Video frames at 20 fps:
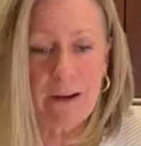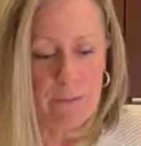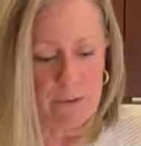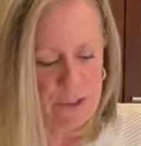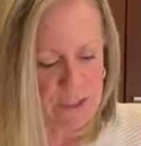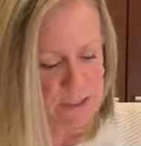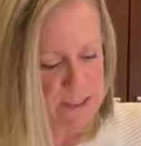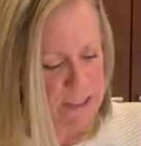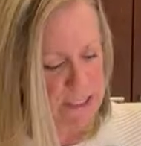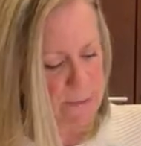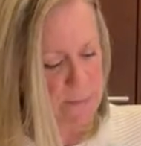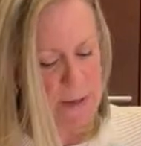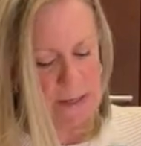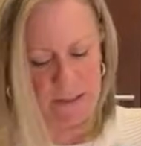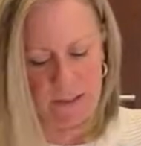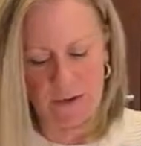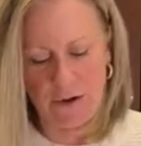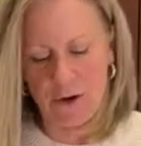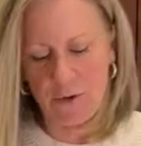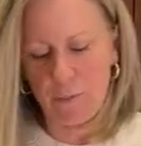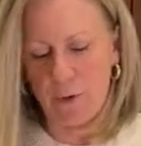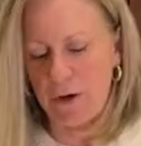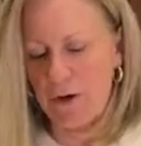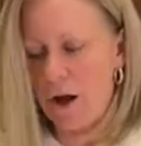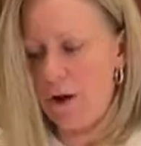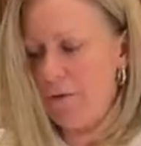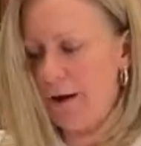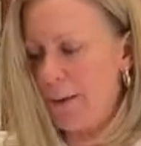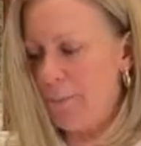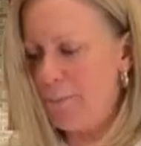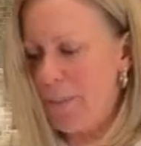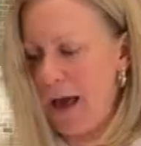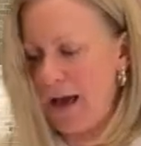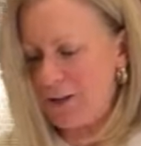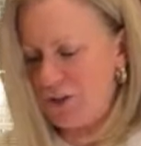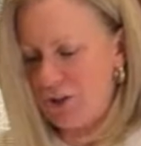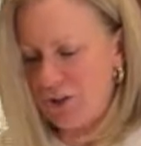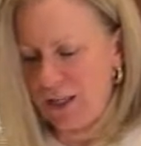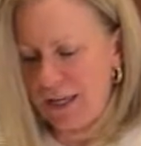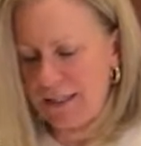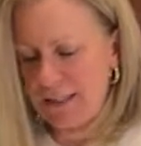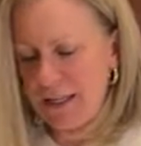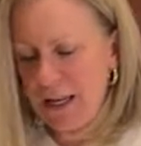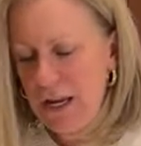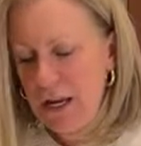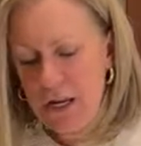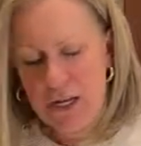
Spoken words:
We just expect it all to work. All right, back to this.